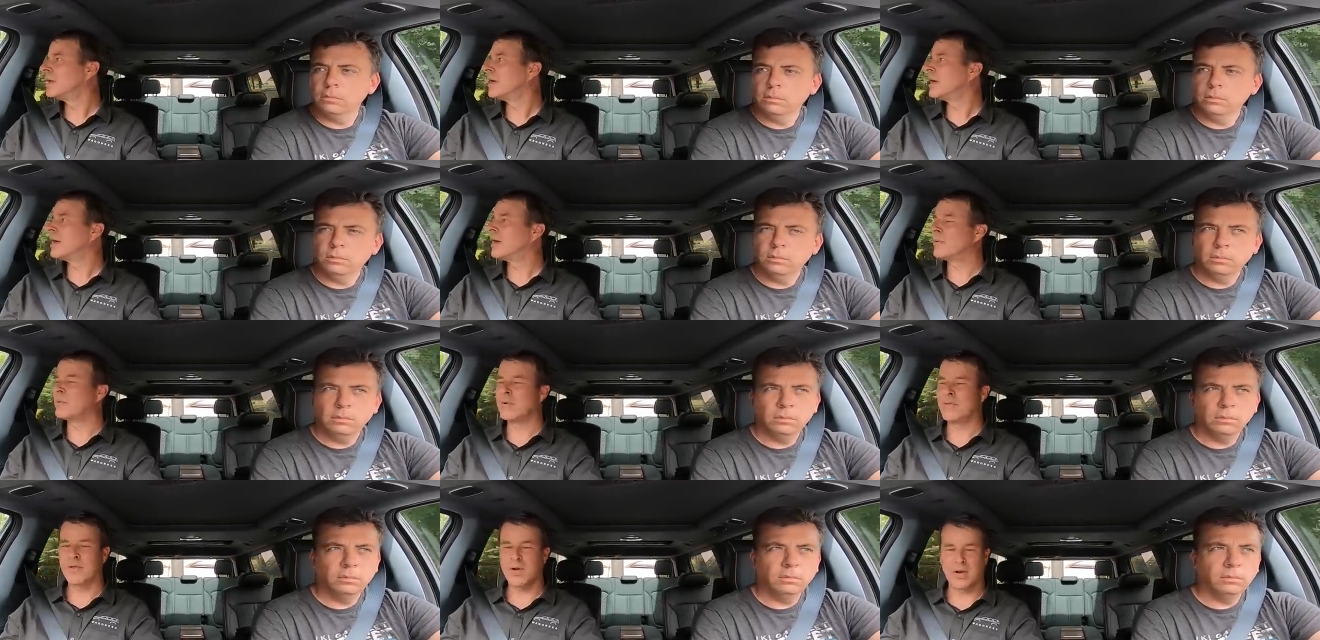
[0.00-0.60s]

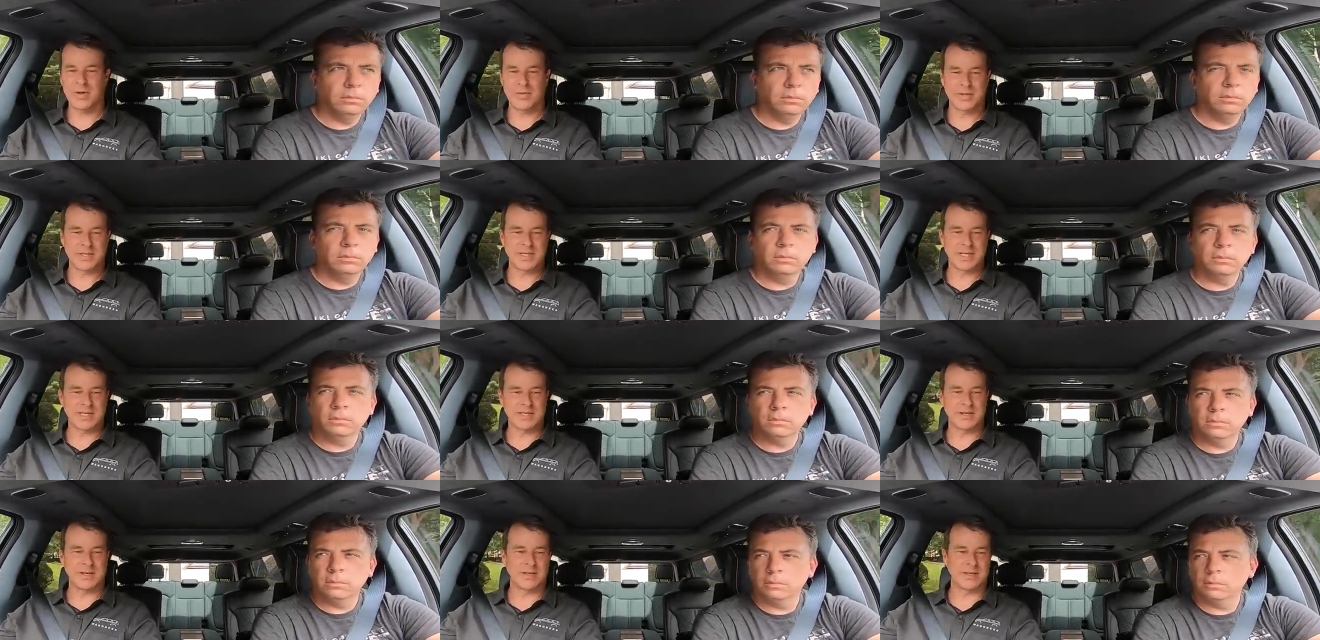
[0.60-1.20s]
Speaker 1: uh, with all the
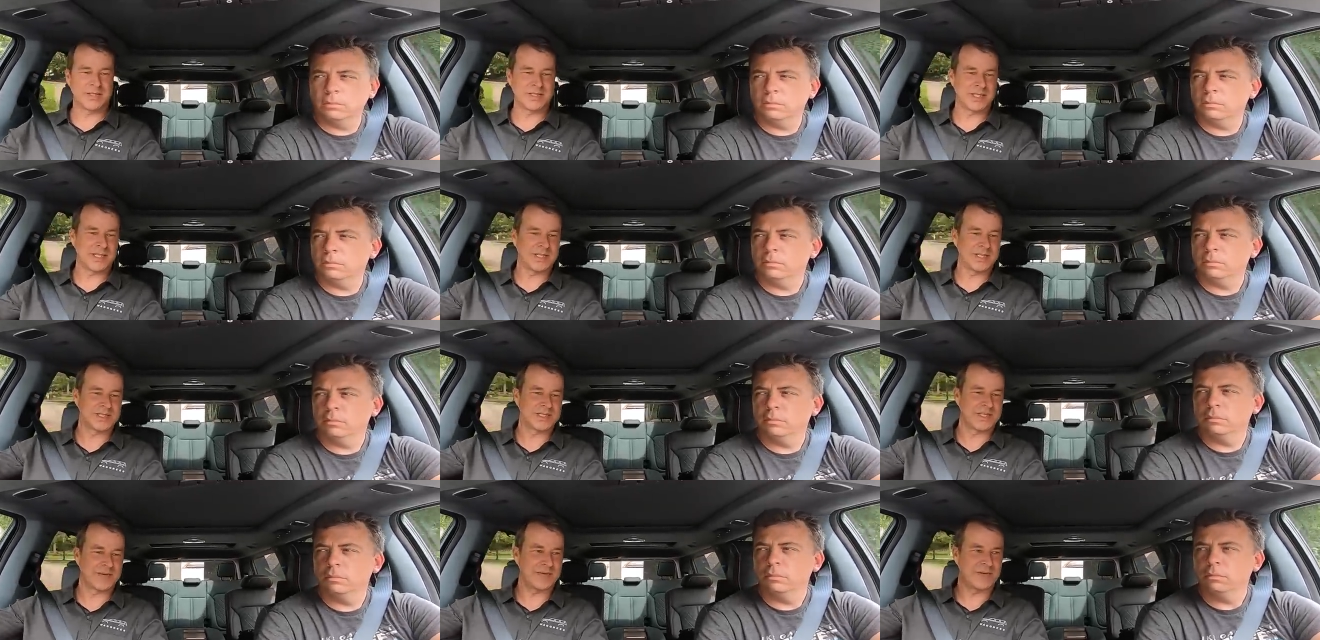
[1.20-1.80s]
technology,
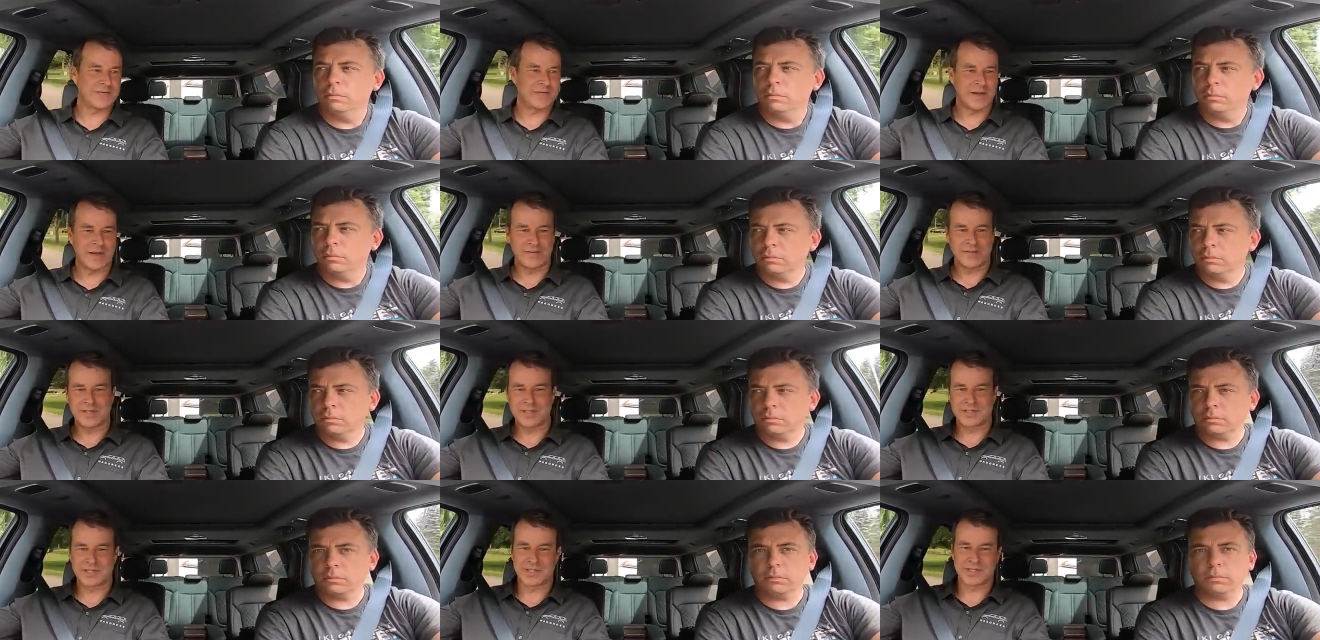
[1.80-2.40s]

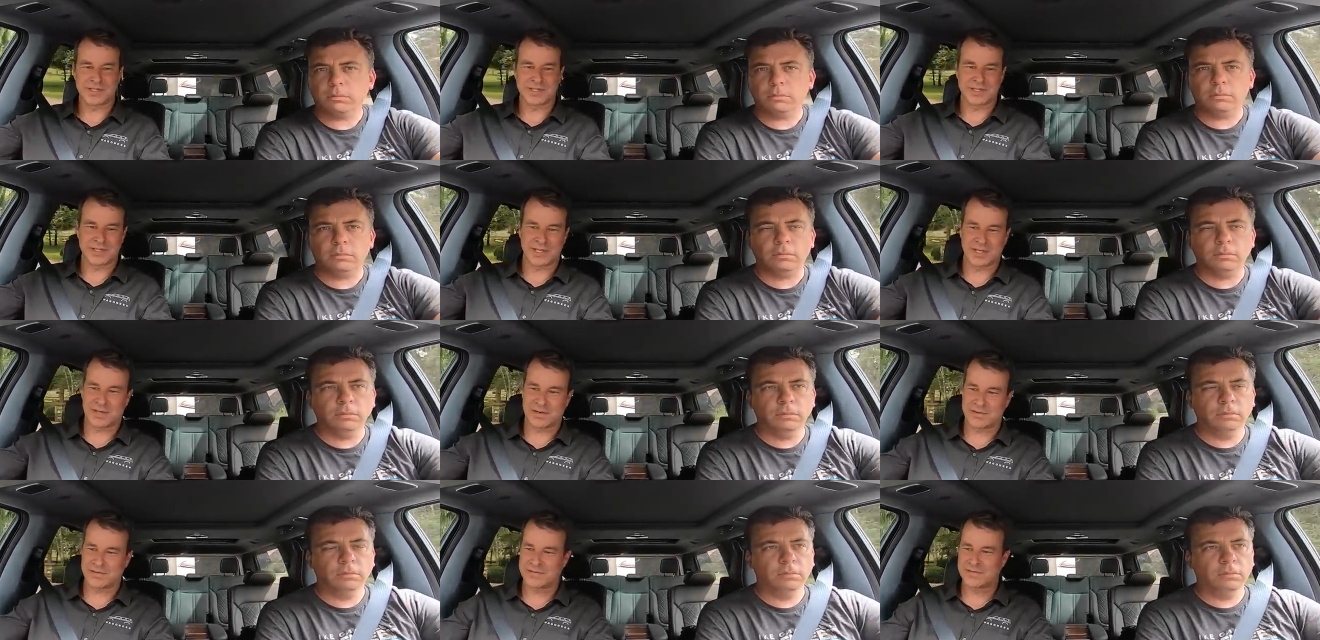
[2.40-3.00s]
seventy-five inches
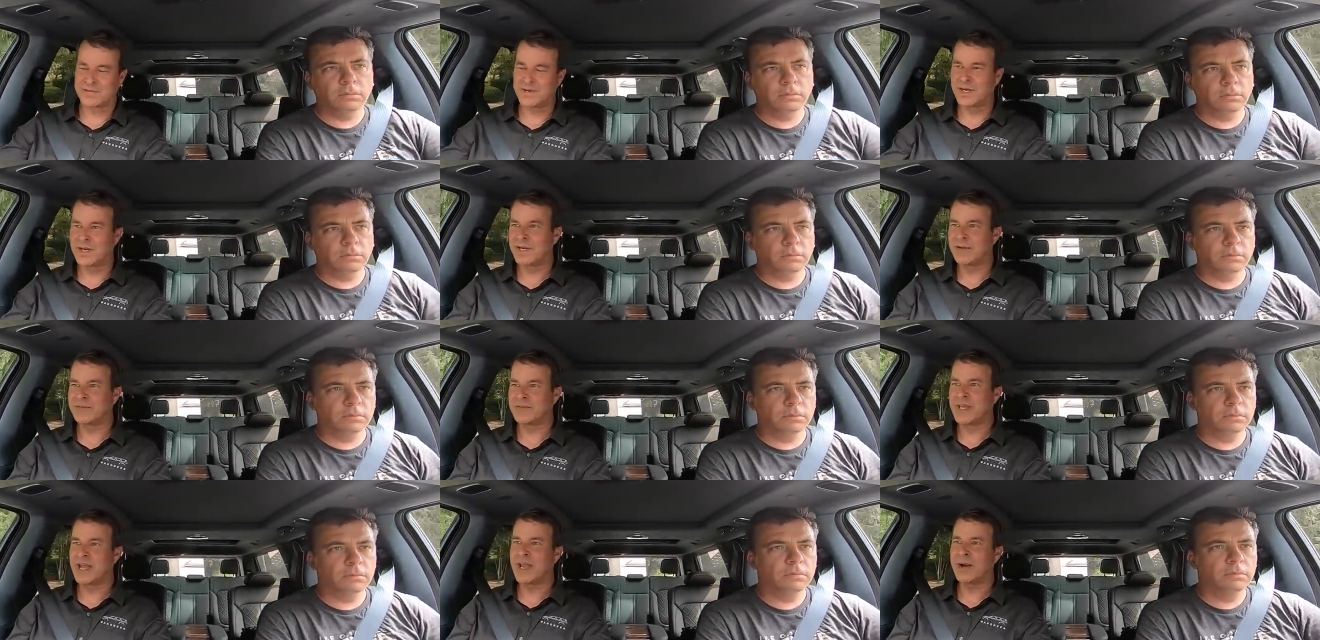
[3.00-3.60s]
of, uh,
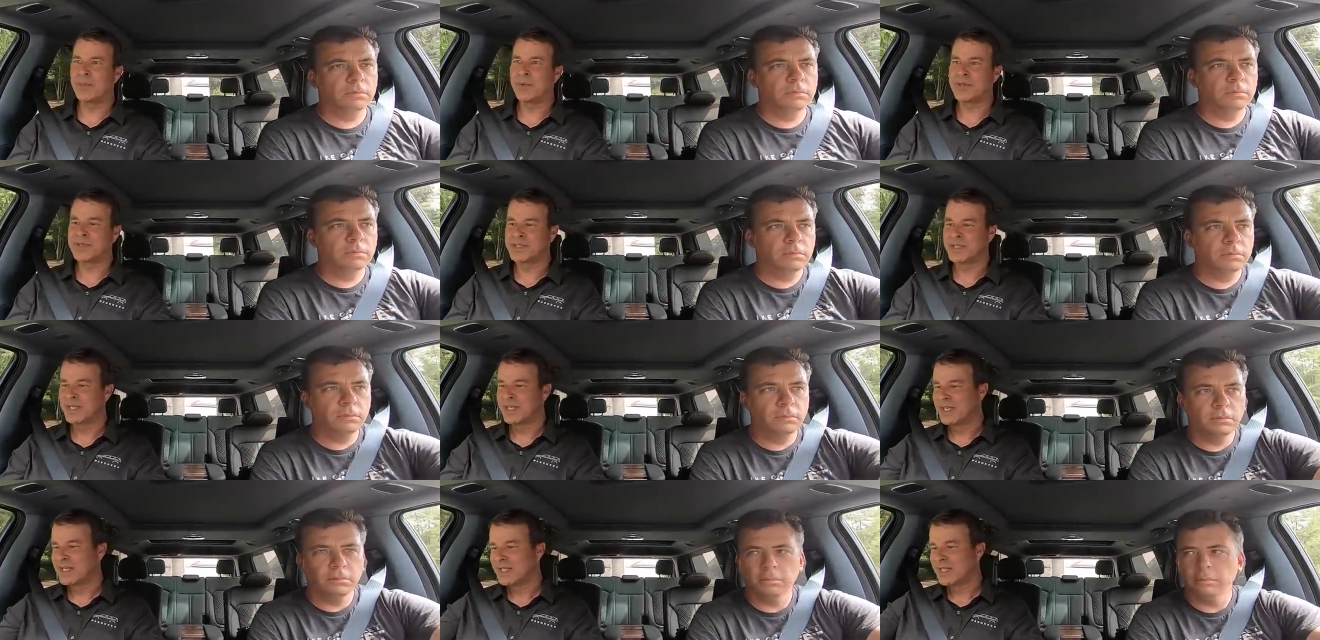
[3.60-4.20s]
of cameras,
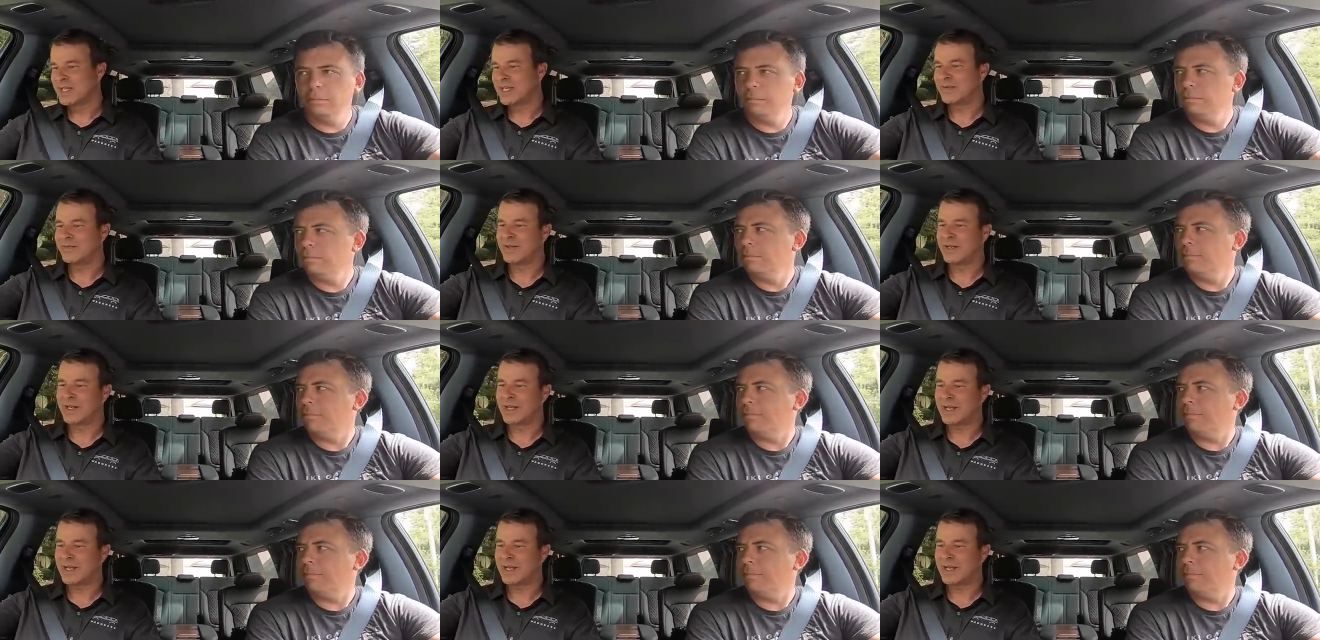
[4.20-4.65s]
even